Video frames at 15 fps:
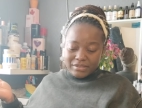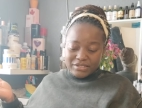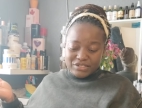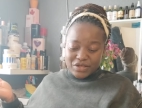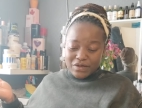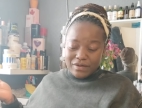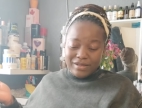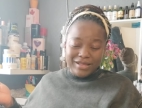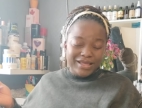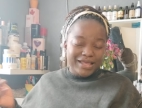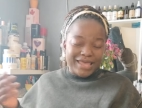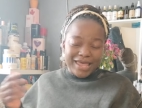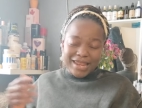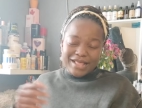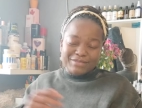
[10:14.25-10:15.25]
So
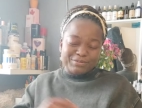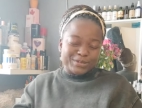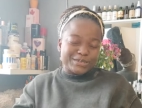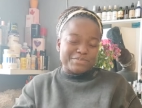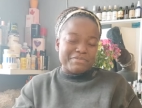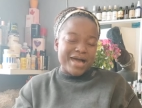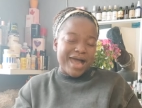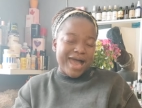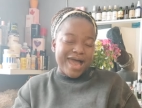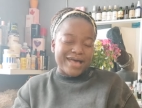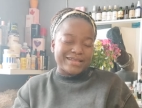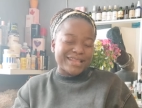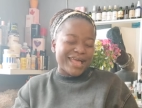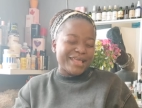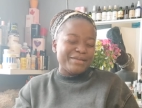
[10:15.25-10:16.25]
Kenneth was
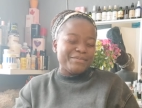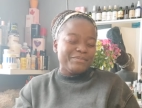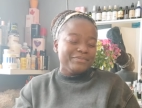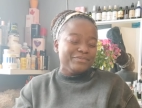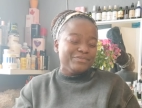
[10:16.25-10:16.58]
mad. Like